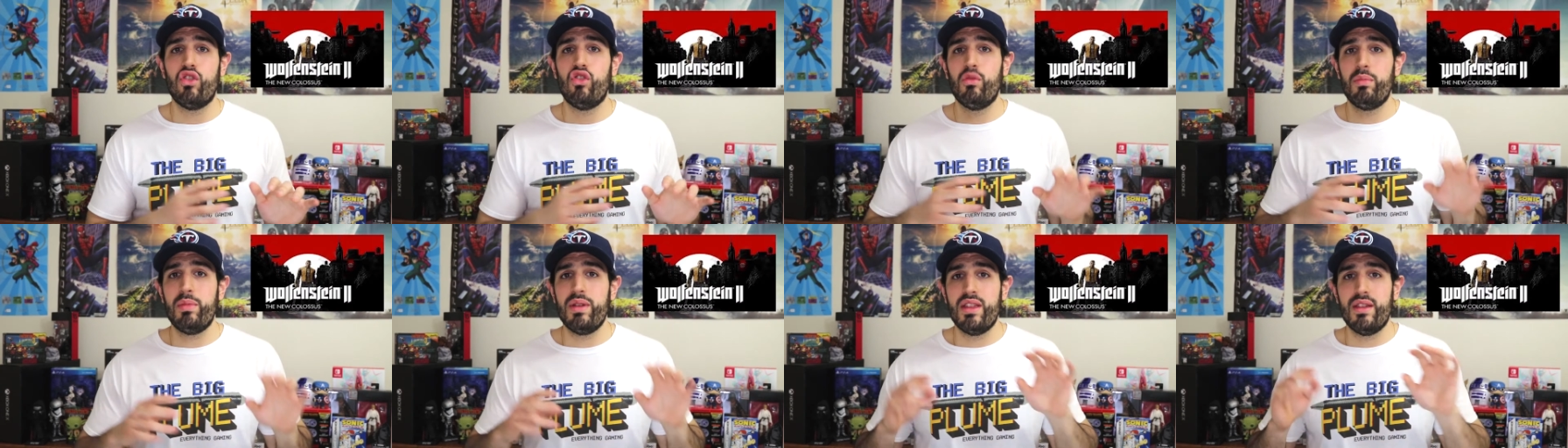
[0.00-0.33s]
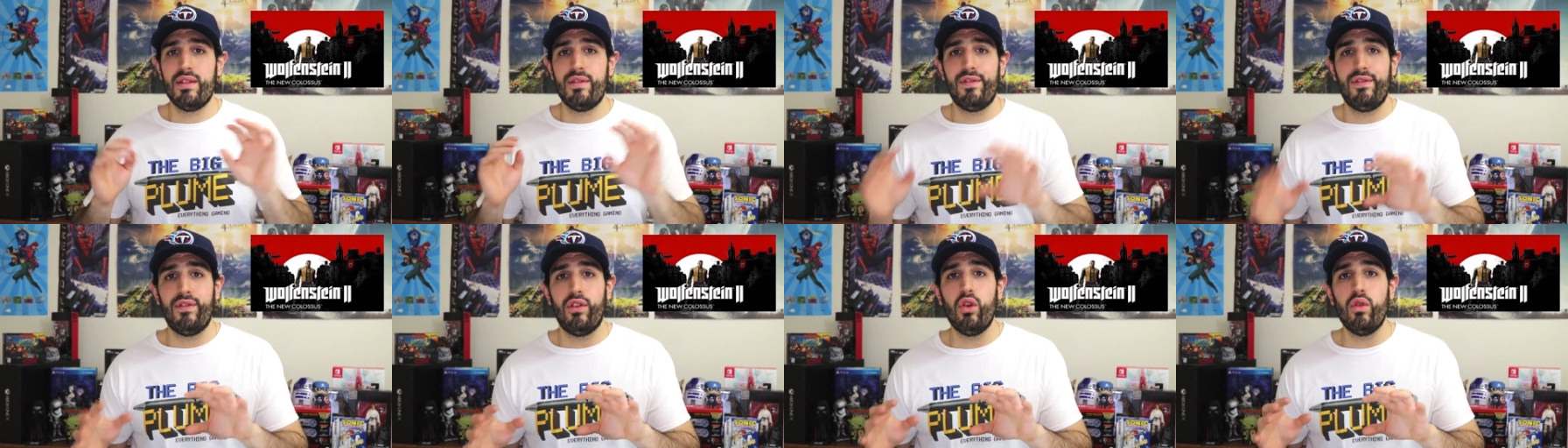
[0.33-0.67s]
it will be the
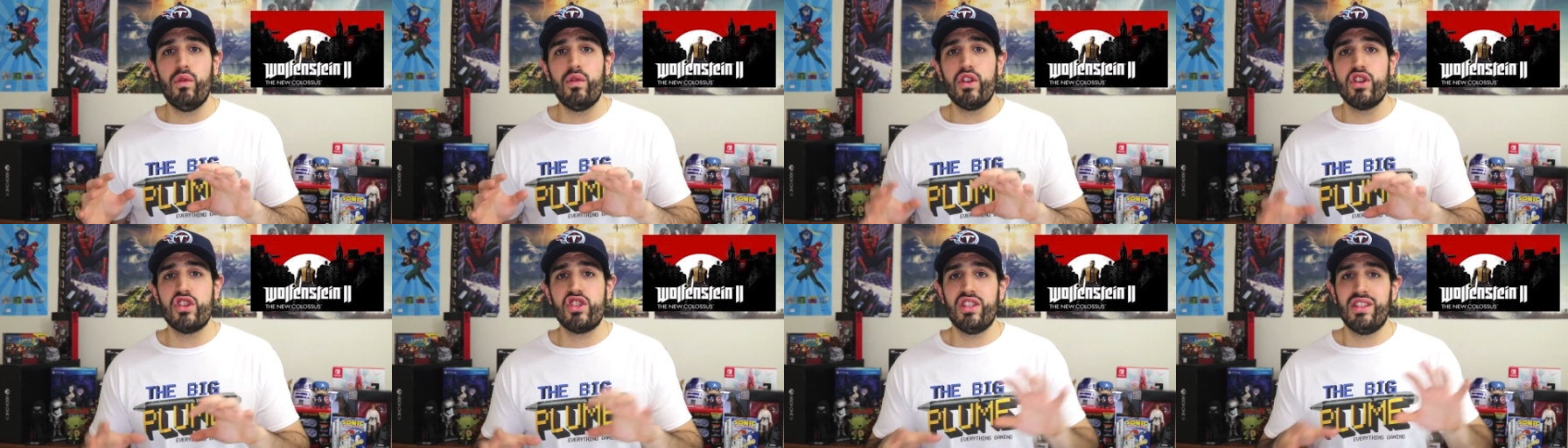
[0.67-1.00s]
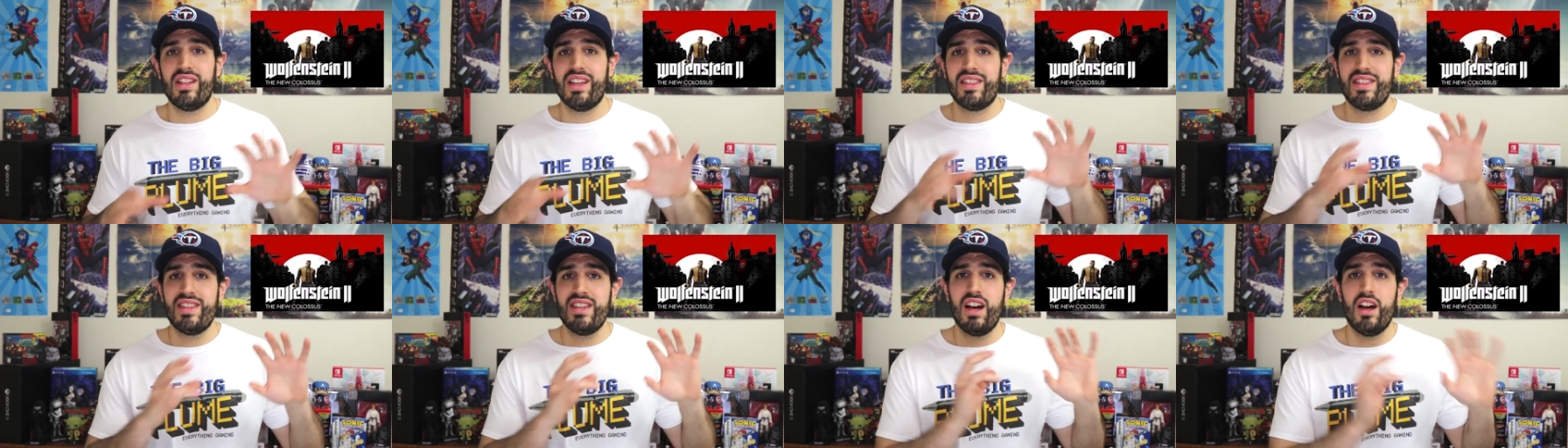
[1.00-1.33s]
full version
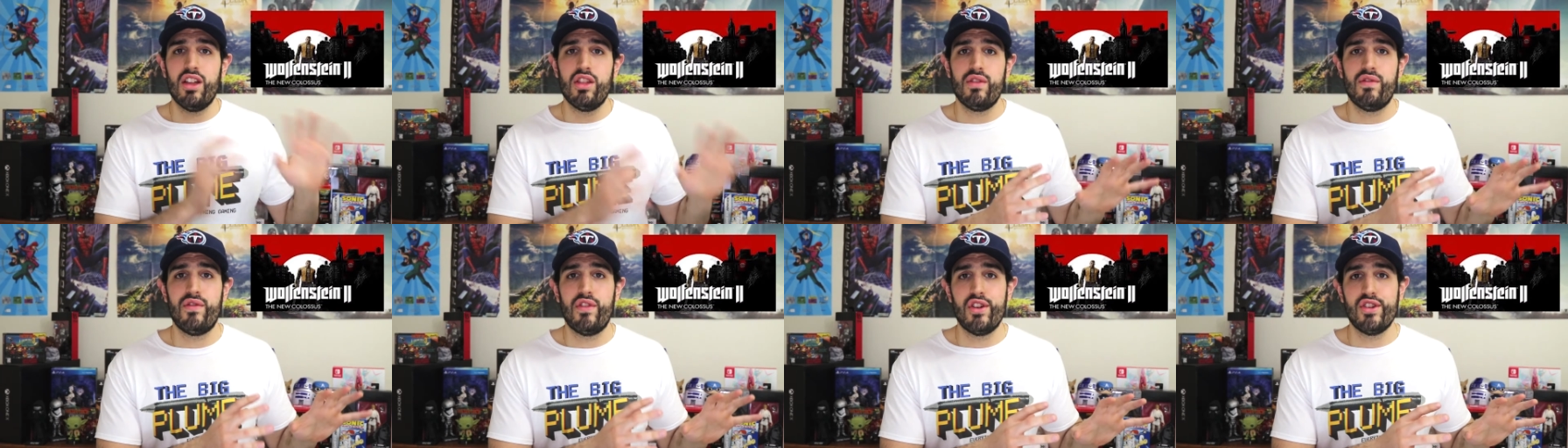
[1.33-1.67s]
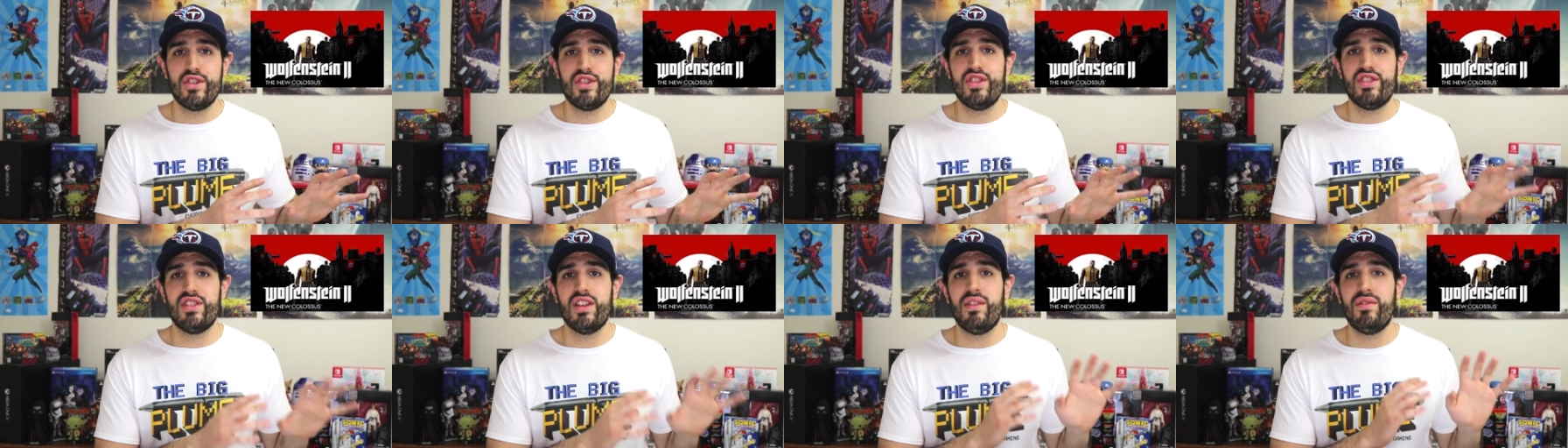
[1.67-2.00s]
like the other
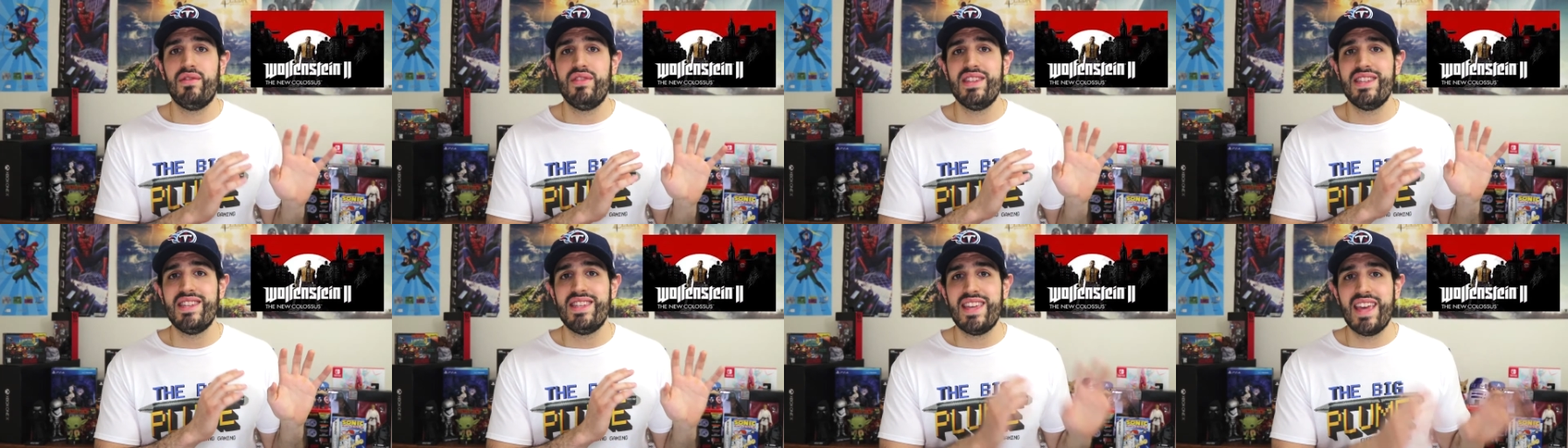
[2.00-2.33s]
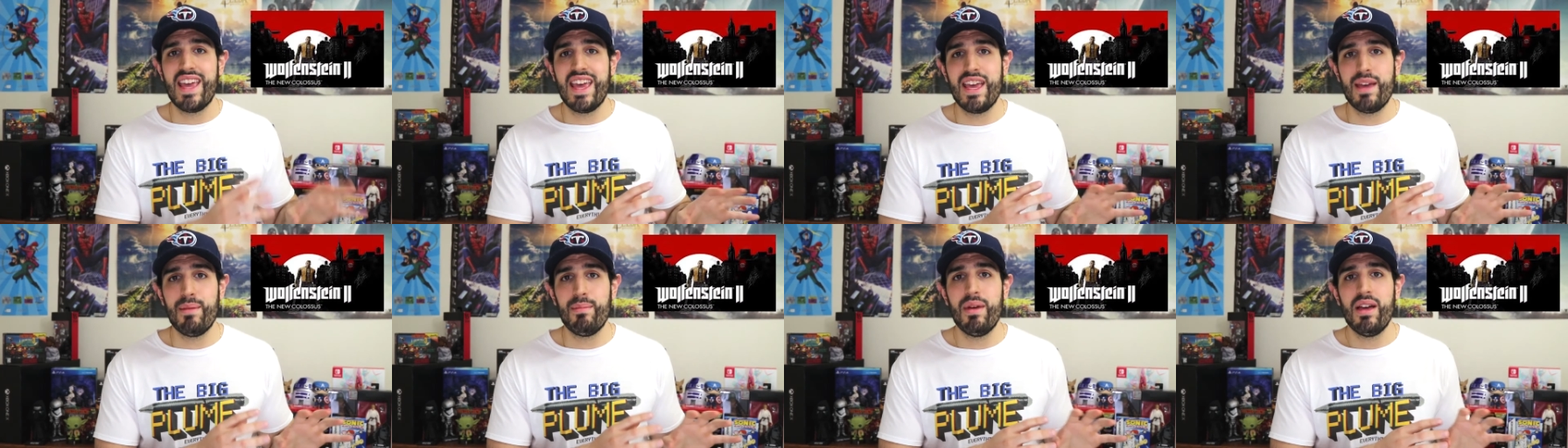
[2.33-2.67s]
versions of the
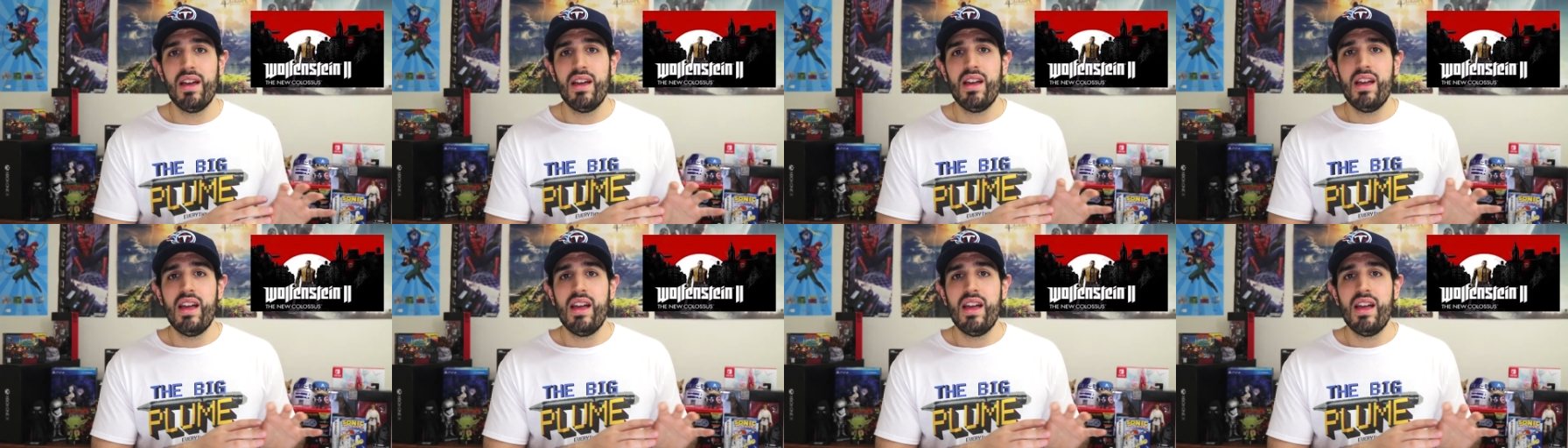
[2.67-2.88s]
game